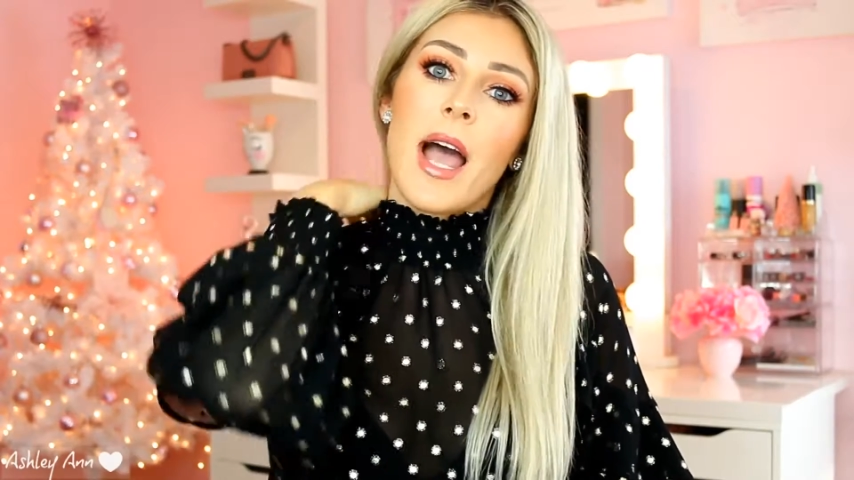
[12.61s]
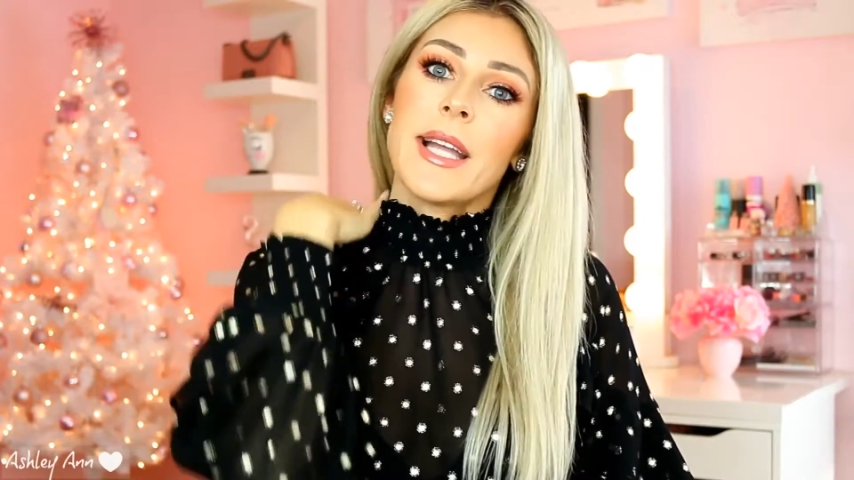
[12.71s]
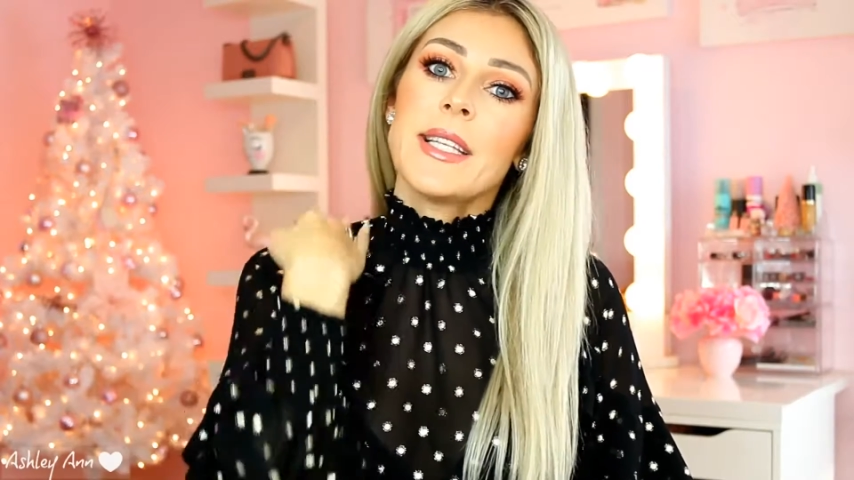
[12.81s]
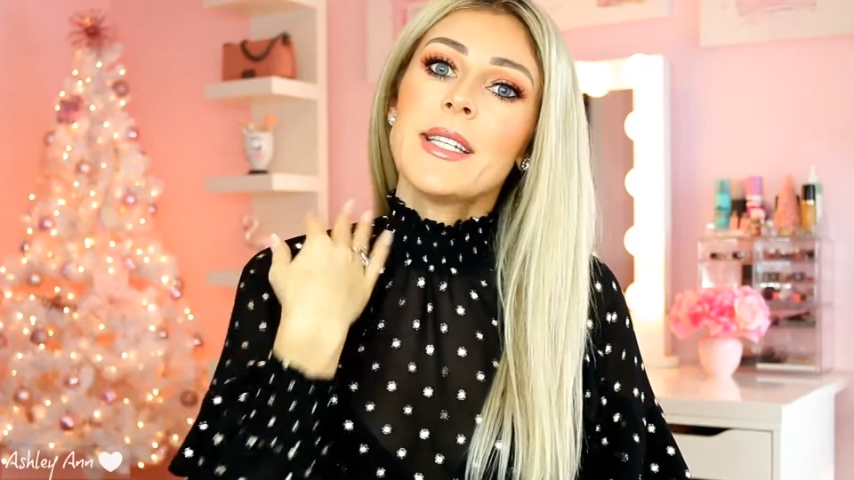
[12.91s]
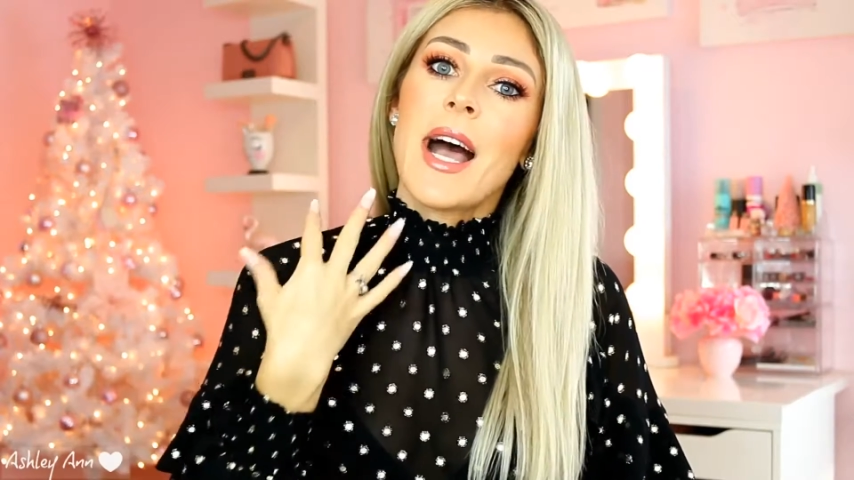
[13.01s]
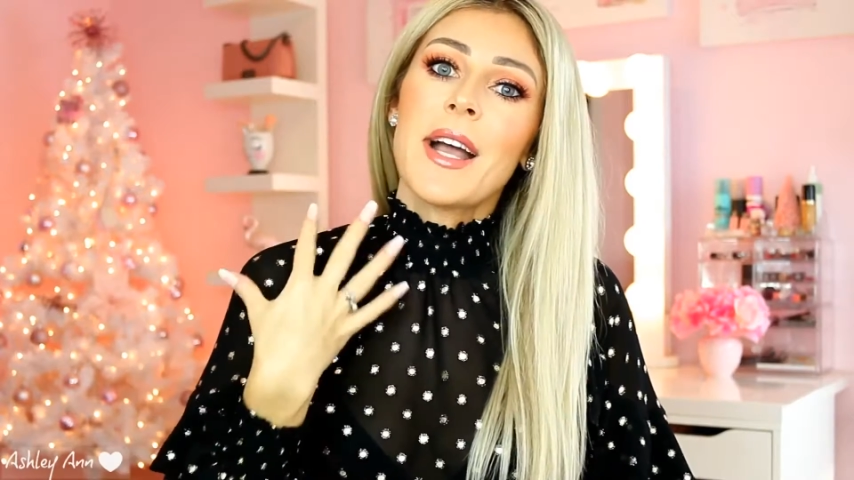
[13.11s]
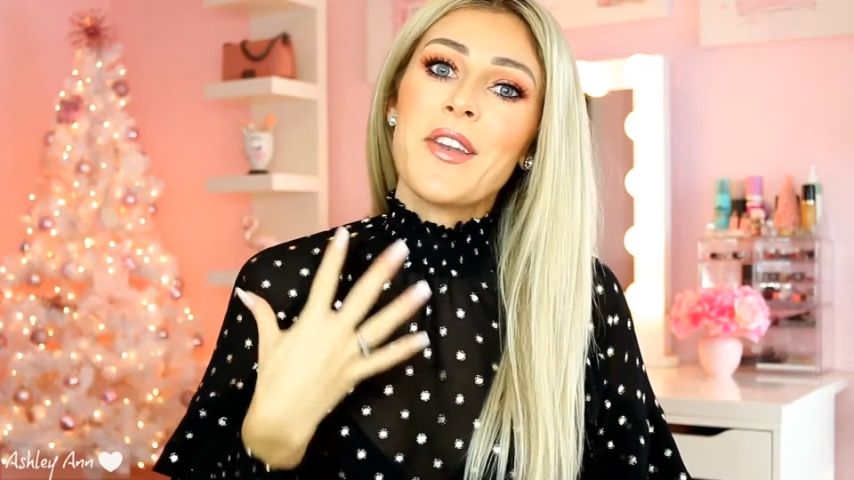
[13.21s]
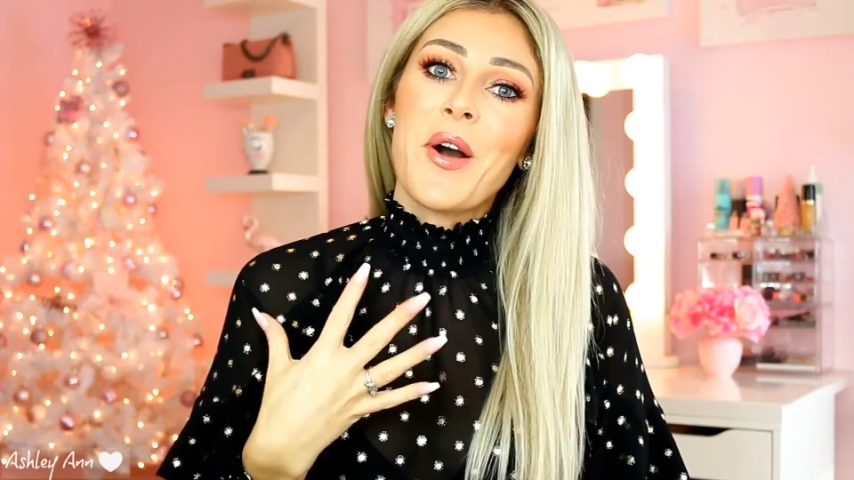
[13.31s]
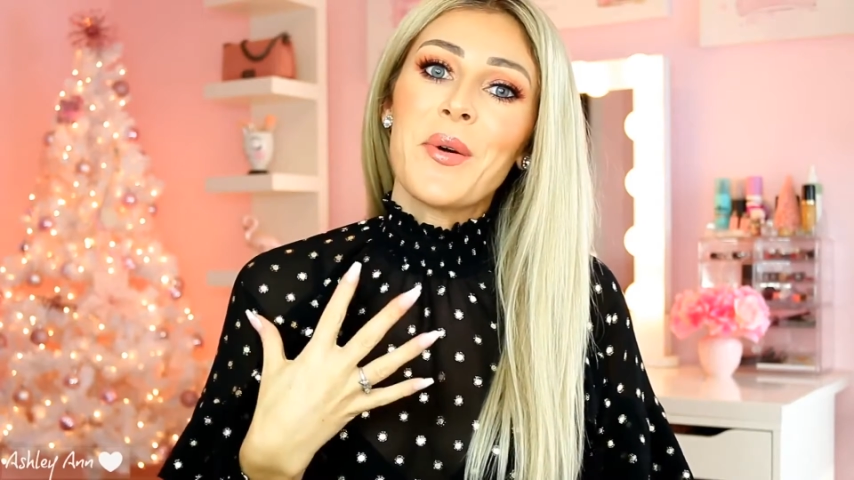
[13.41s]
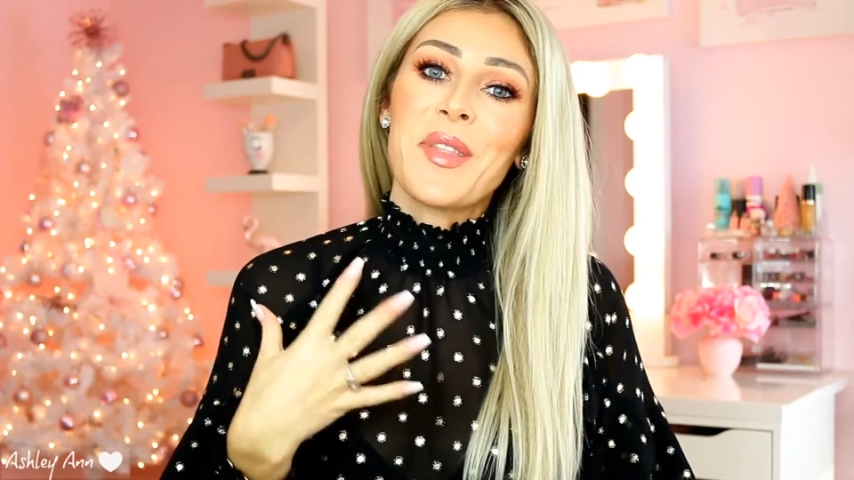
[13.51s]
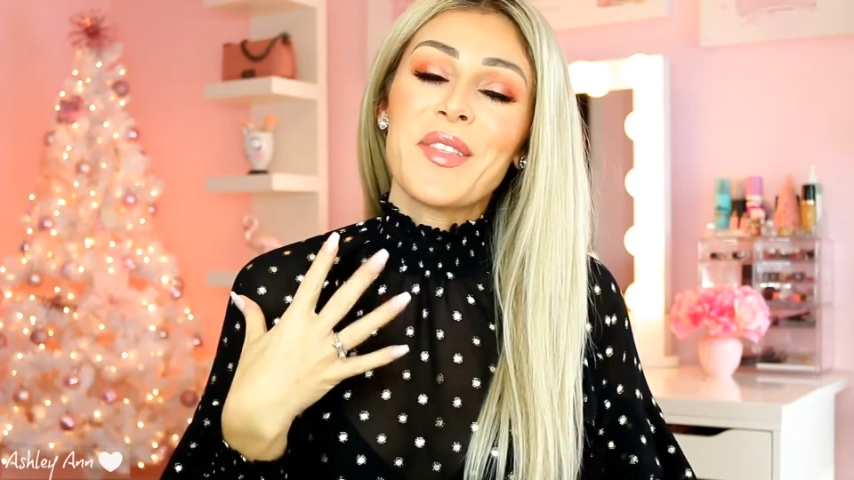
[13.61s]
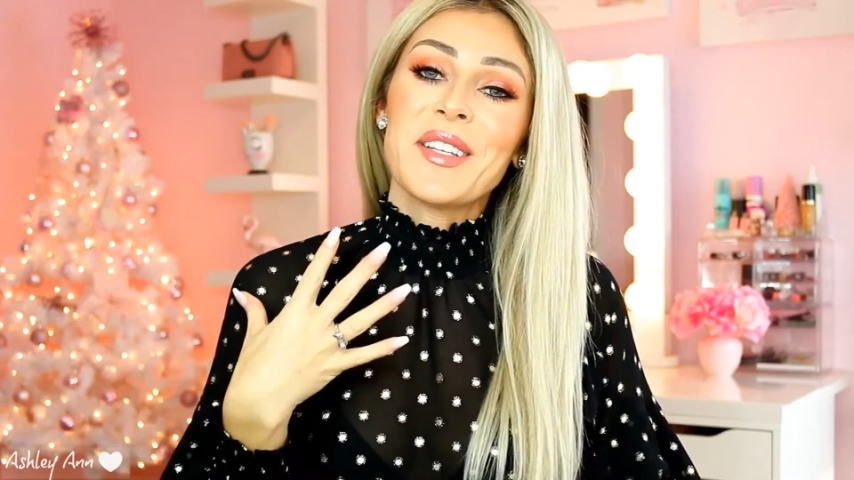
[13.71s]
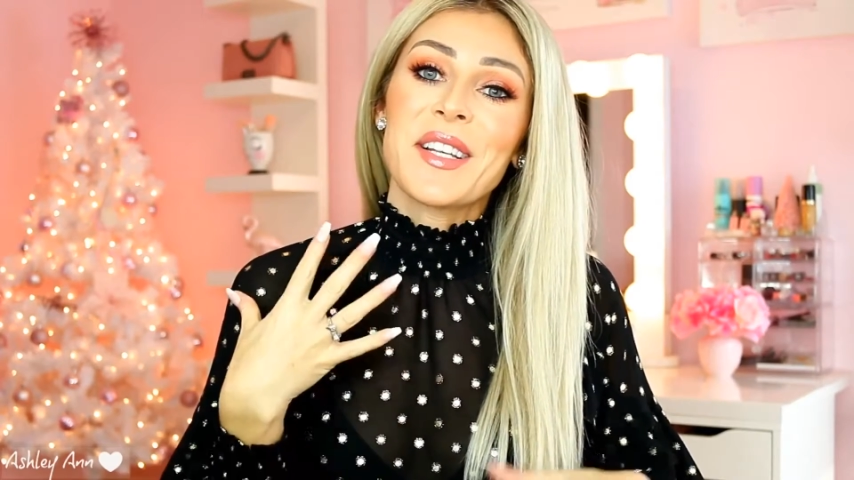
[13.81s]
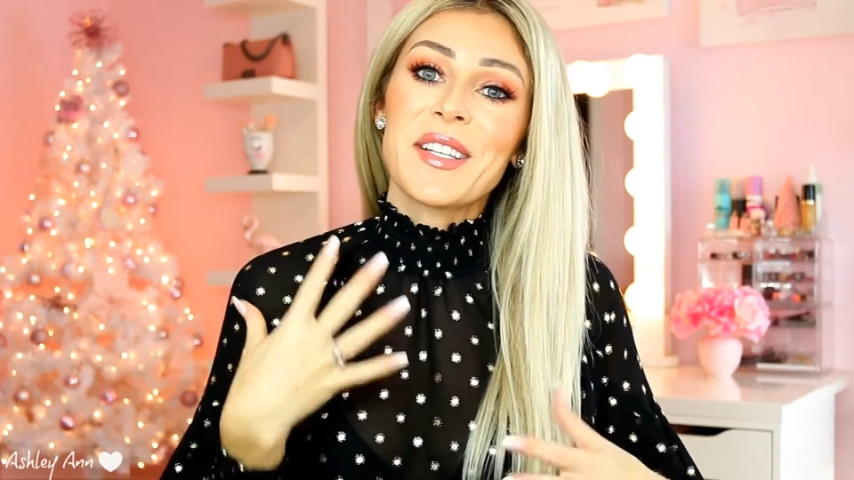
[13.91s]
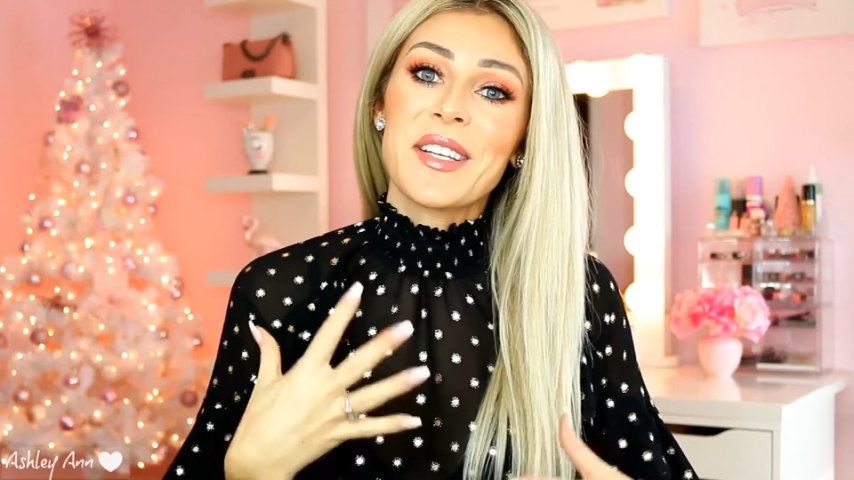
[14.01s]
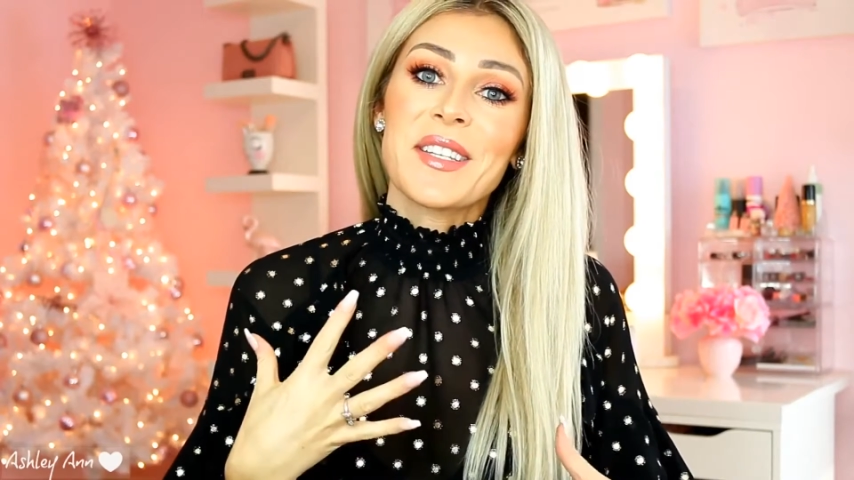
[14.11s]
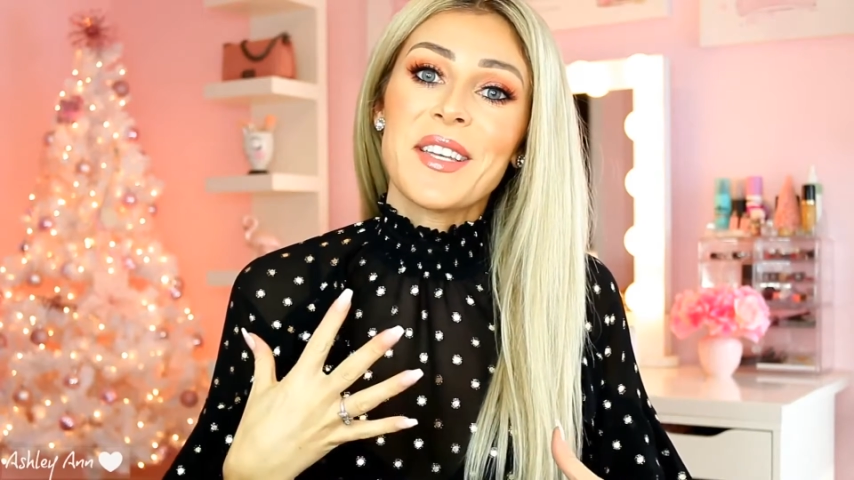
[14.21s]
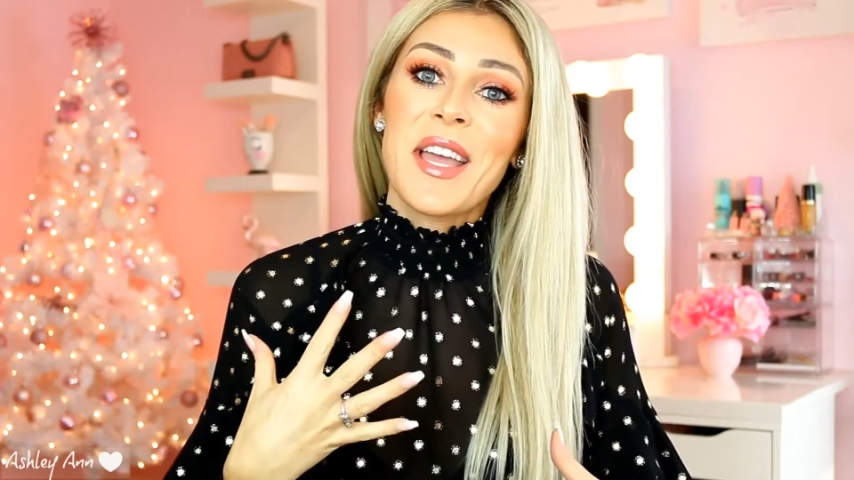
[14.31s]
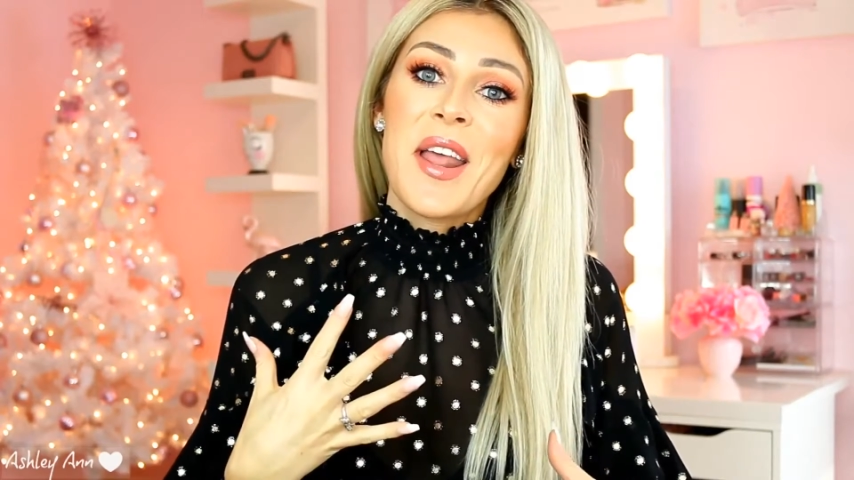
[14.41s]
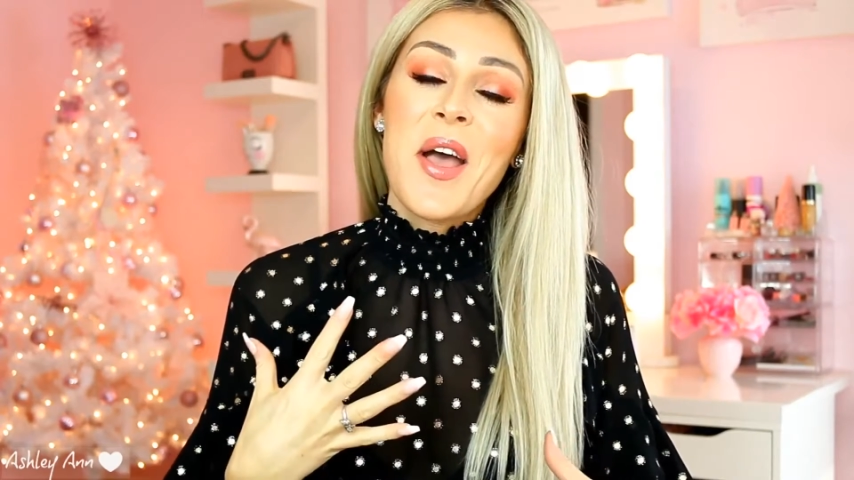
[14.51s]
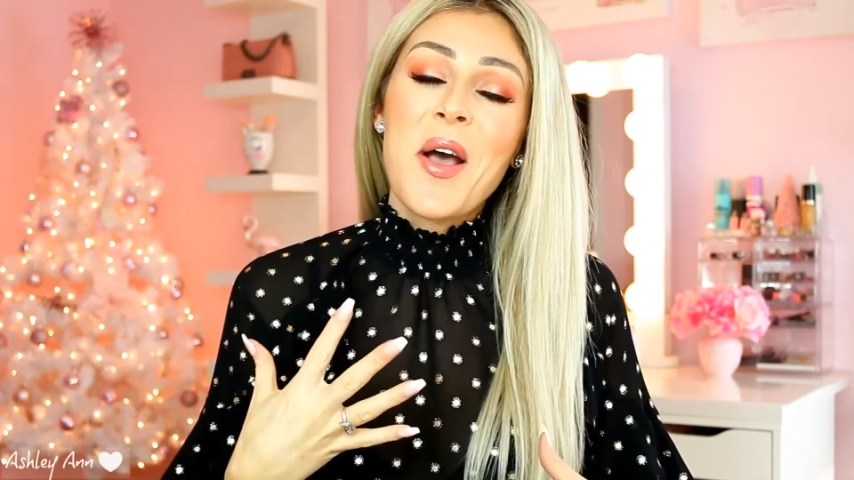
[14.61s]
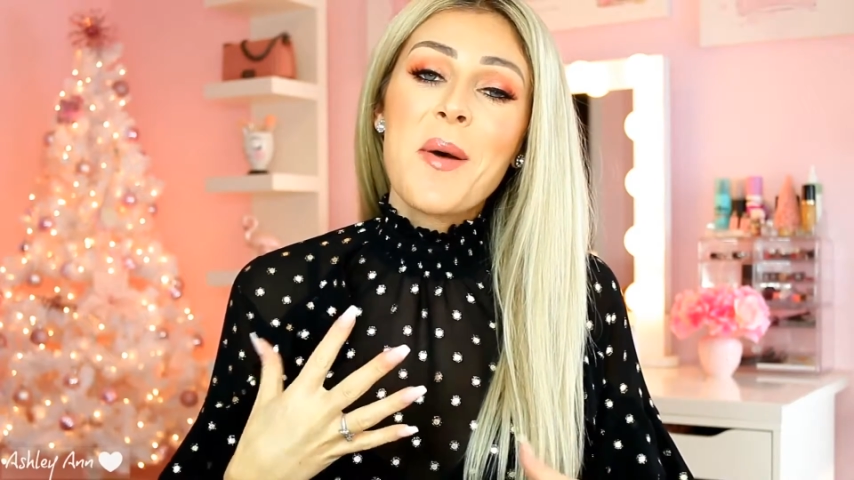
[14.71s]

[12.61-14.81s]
I did not know that these existed,